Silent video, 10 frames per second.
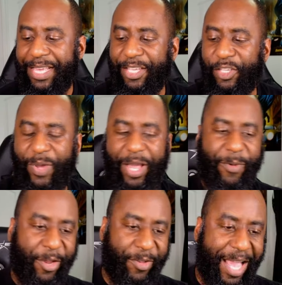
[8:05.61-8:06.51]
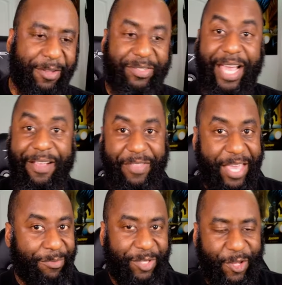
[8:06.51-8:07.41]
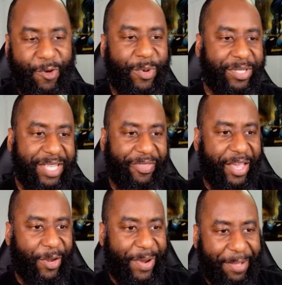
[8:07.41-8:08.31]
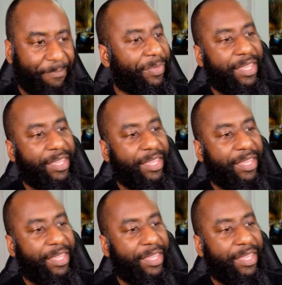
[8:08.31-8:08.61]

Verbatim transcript: his track record outside of the M C U was not that great.